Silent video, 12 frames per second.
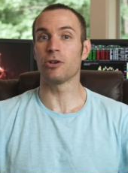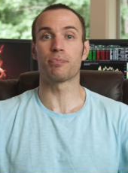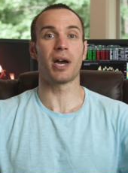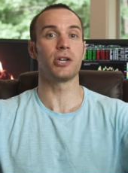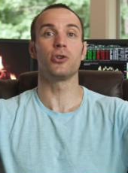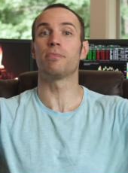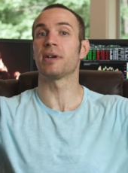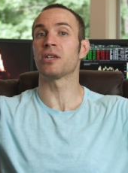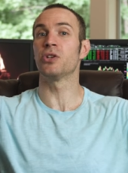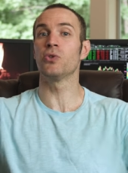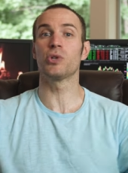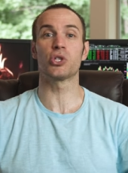They'll probably do a big
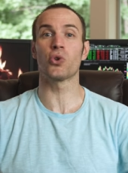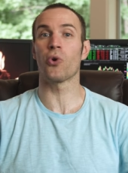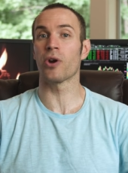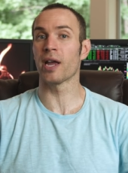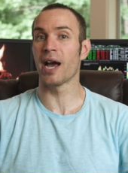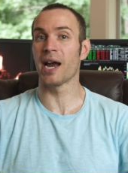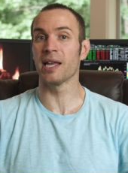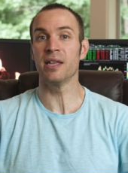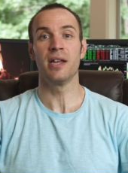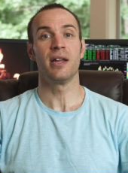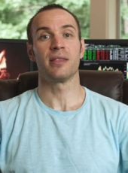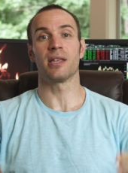news story on
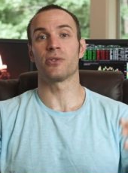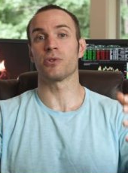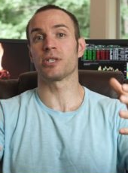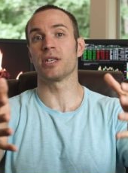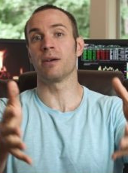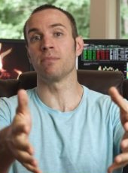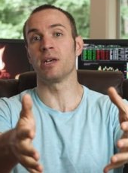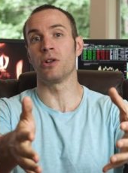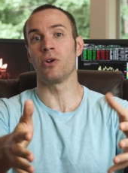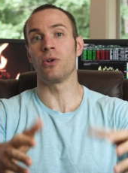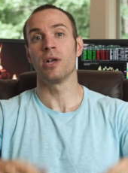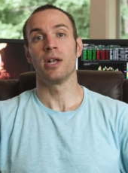it that there's some
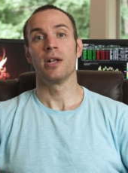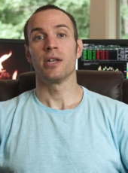little,